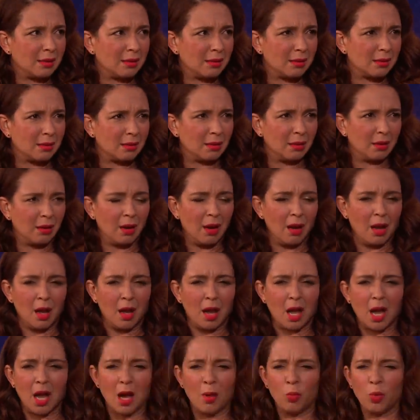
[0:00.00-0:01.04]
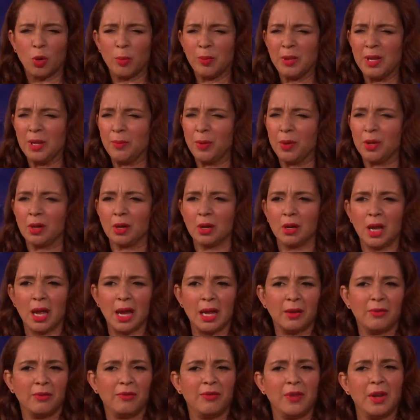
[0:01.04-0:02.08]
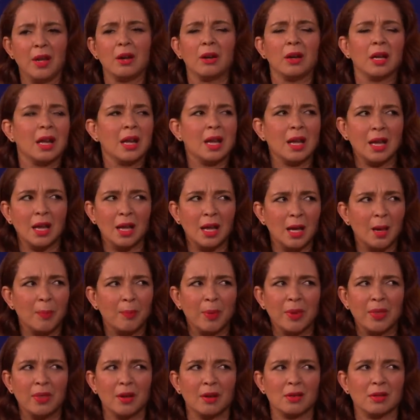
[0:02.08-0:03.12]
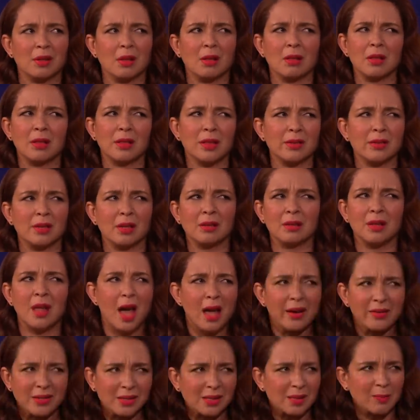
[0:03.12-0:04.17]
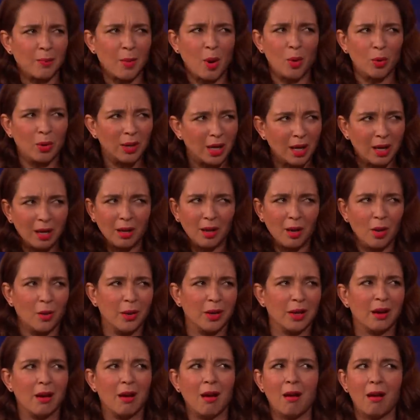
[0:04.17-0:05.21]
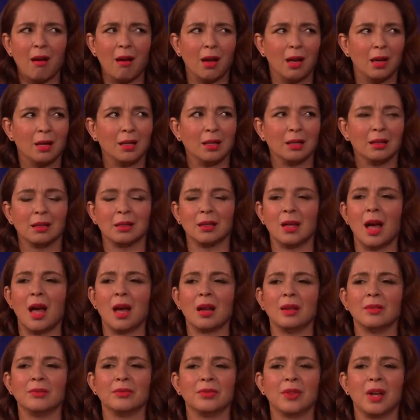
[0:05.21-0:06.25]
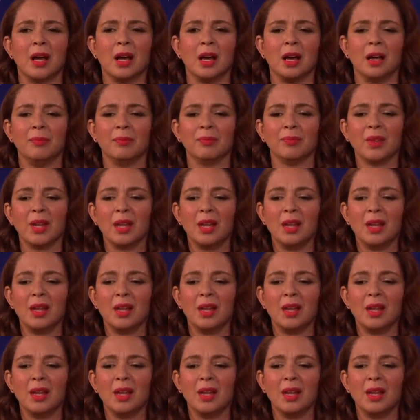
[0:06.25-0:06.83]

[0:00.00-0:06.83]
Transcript: Yes. Um, where people are like very hip, and there's a there's a lot of smoking going on, mm-hmm. and a lot of um,